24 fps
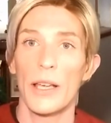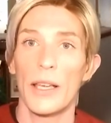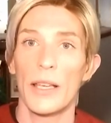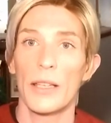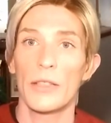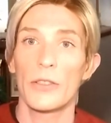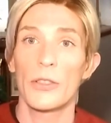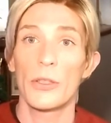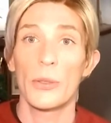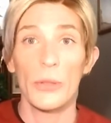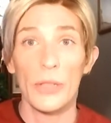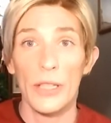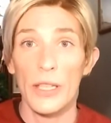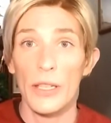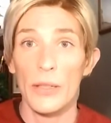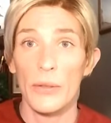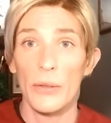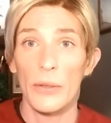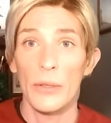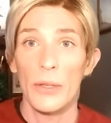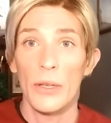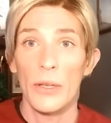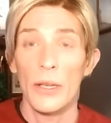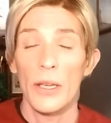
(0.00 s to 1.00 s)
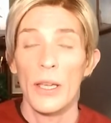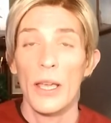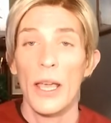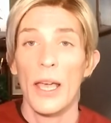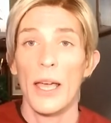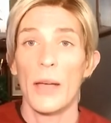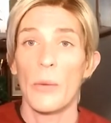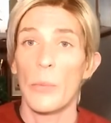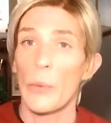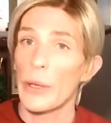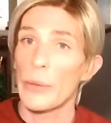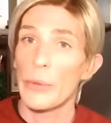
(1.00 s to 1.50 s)
Julio
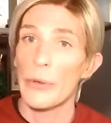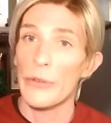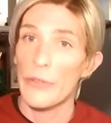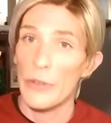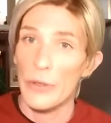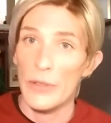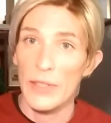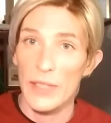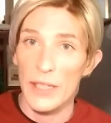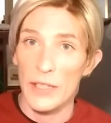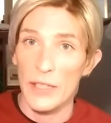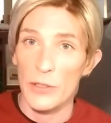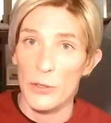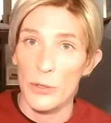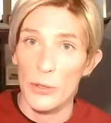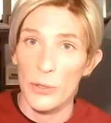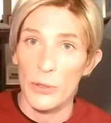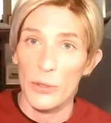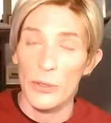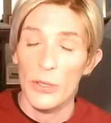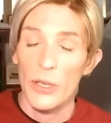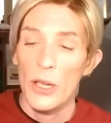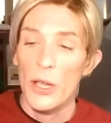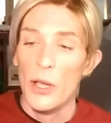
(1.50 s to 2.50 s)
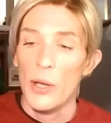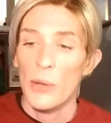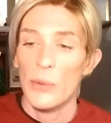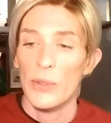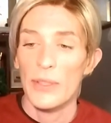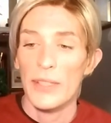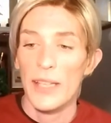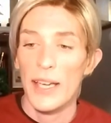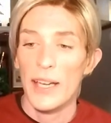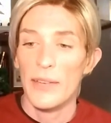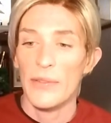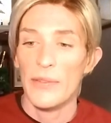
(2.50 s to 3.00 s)
at Wig Review Central
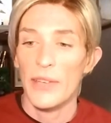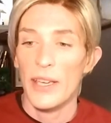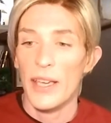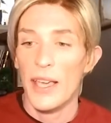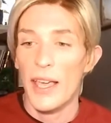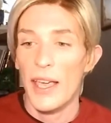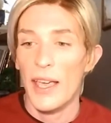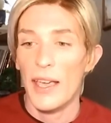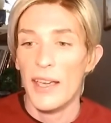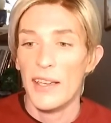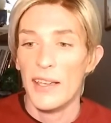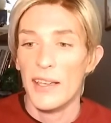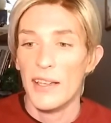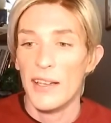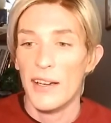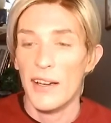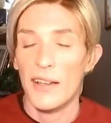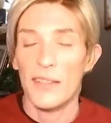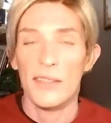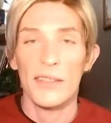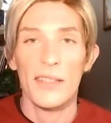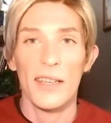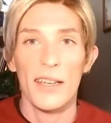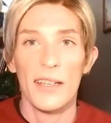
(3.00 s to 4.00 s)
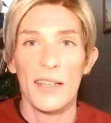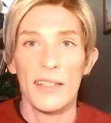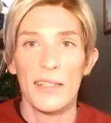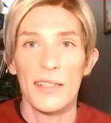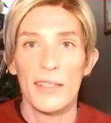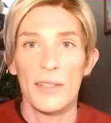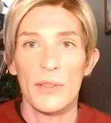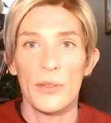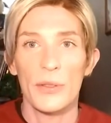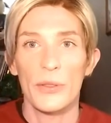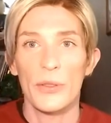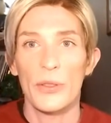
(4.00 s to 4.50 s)
was having a contest
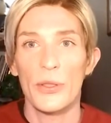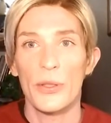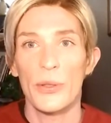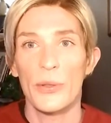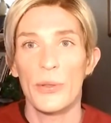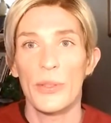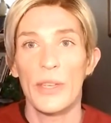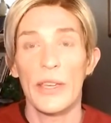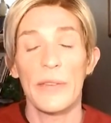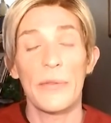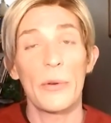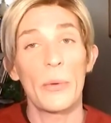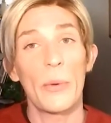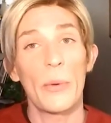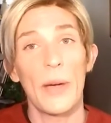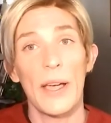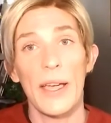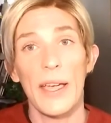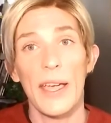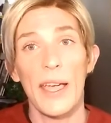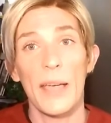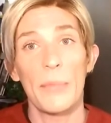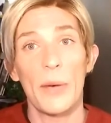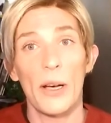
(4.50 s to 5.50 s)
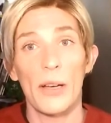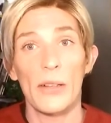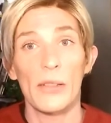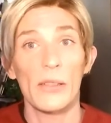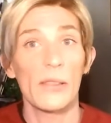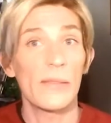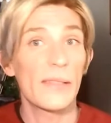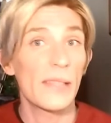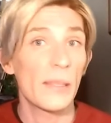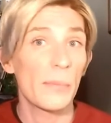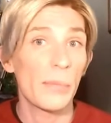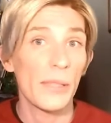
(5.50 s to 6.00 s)
to give away a bottle
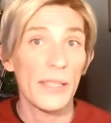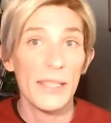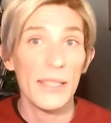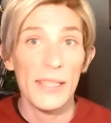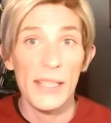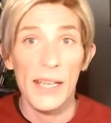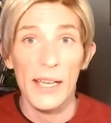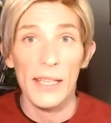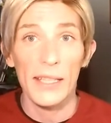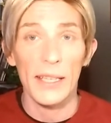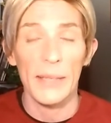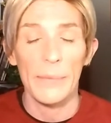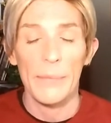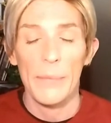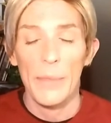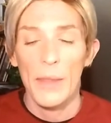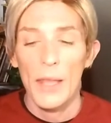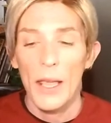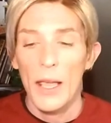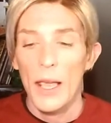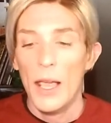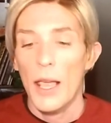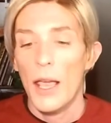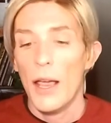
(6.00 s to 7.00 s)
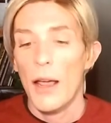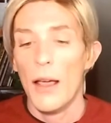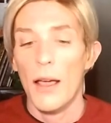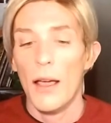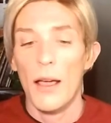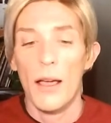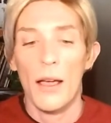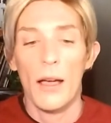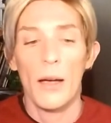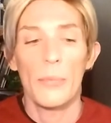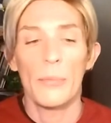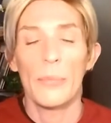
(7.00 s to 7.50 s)
of Simply Stylin'.
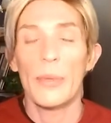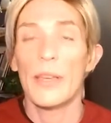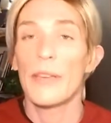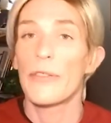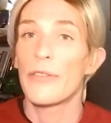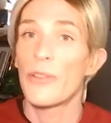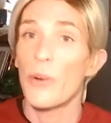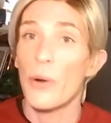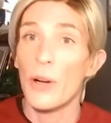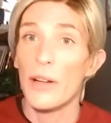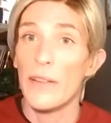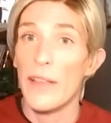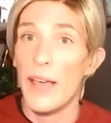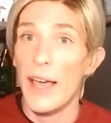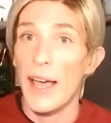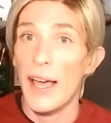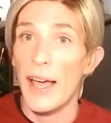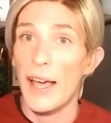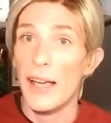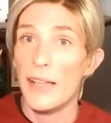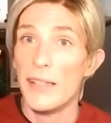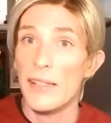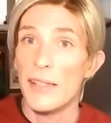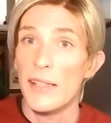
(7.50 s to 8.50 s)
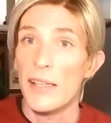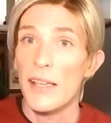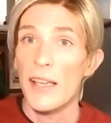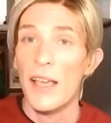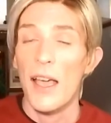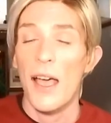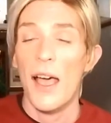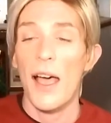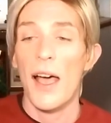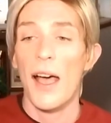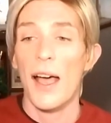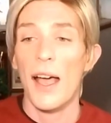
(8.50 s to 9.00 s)
Before that,
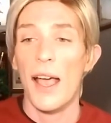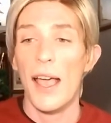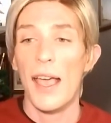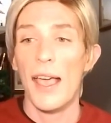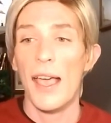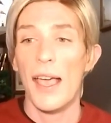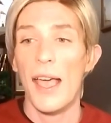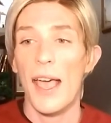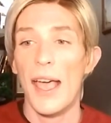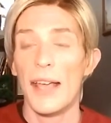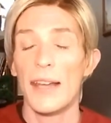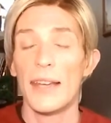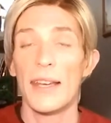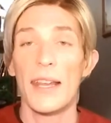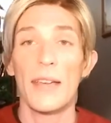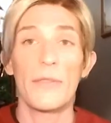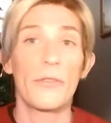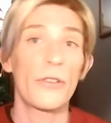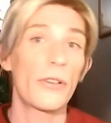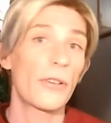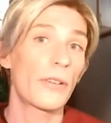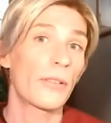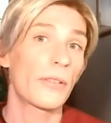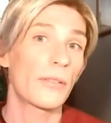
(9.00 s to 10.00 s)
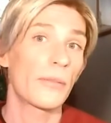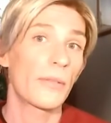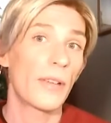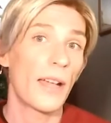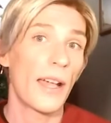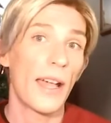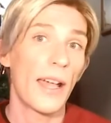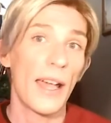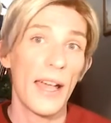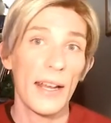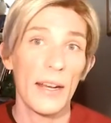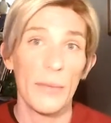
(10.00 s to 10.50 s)
I had never
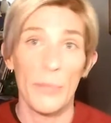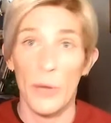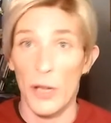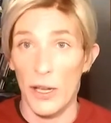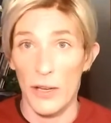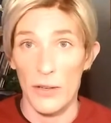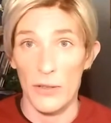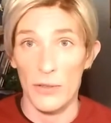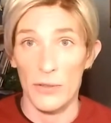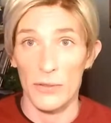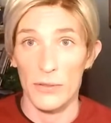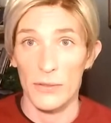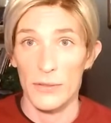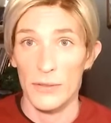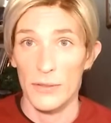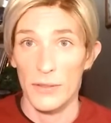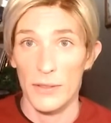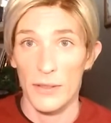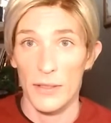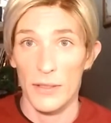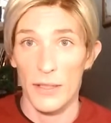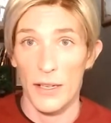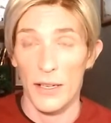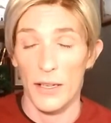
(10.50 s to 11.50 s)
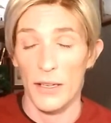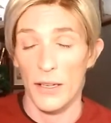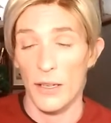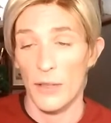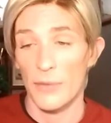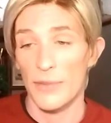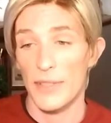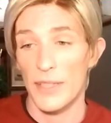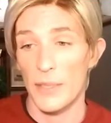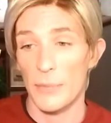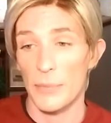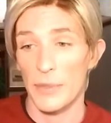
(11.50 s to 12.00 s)
had a bottle
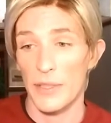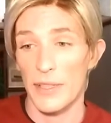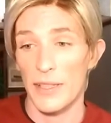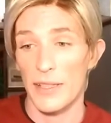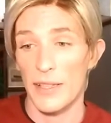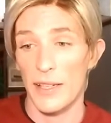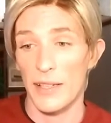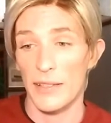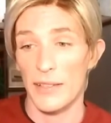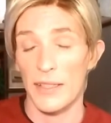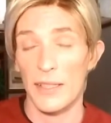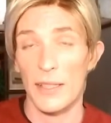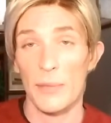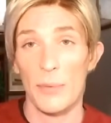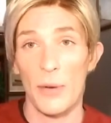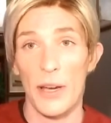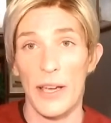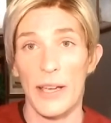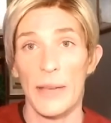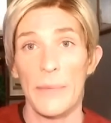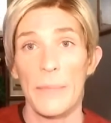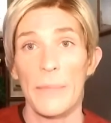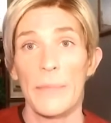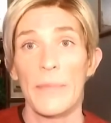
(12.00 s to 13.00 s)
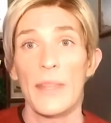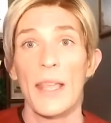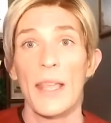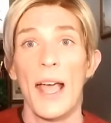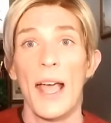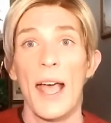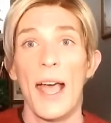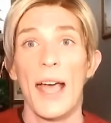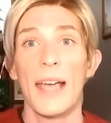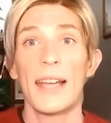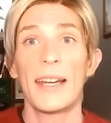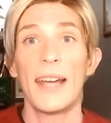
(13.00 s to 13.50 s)
of Simply Stylin' spray,
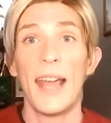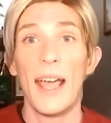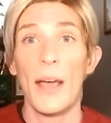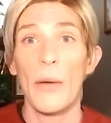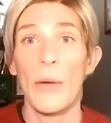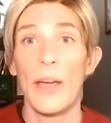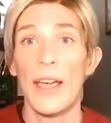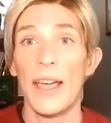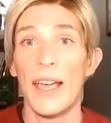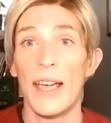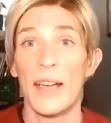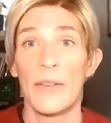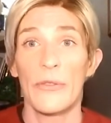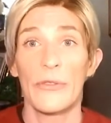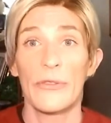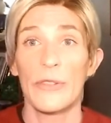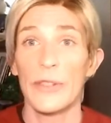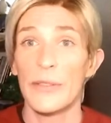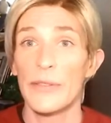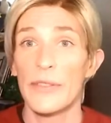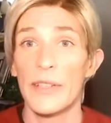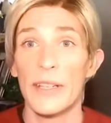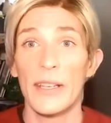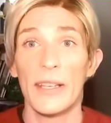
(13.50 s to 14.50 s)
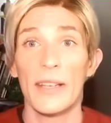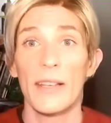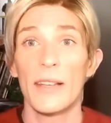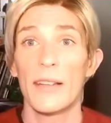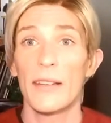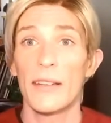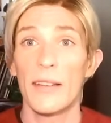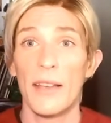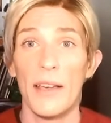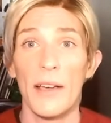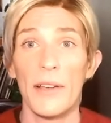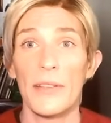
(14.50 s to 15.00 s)
and now I have
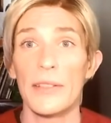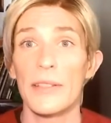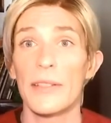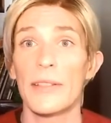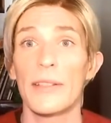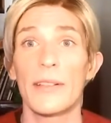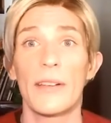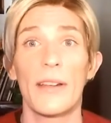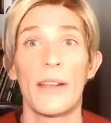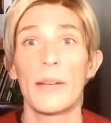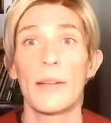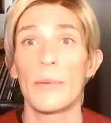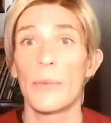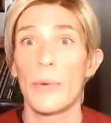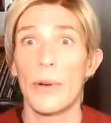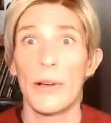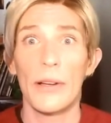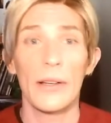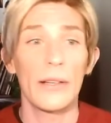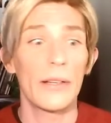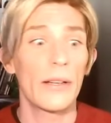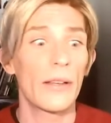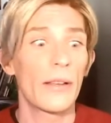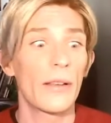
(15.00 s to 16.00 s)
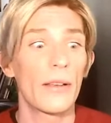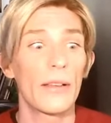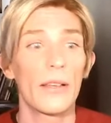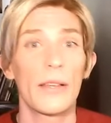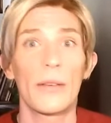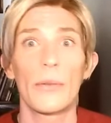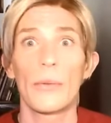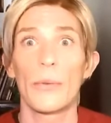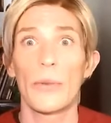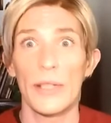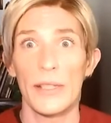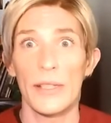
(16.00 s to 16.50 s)
50,001
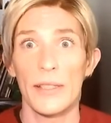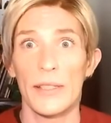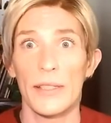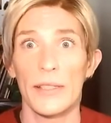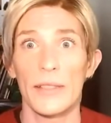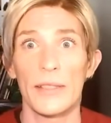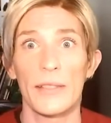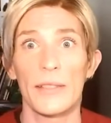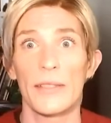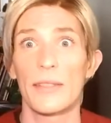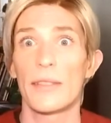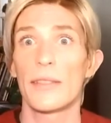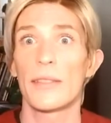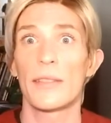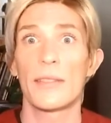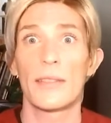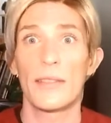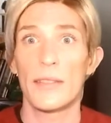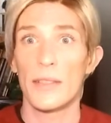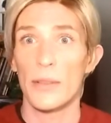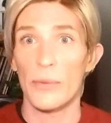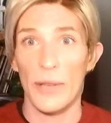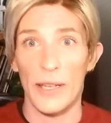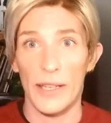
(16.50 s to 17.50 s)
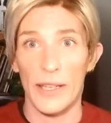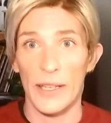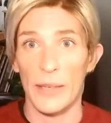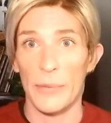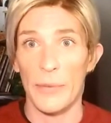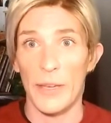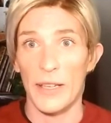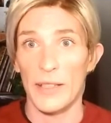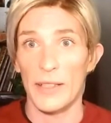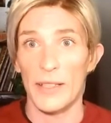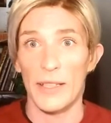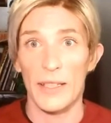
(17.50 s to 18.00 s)
reasons to
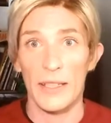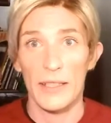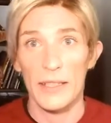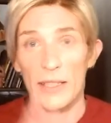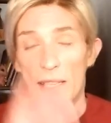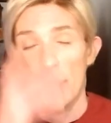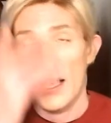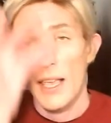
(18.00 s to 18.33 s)
recommend it.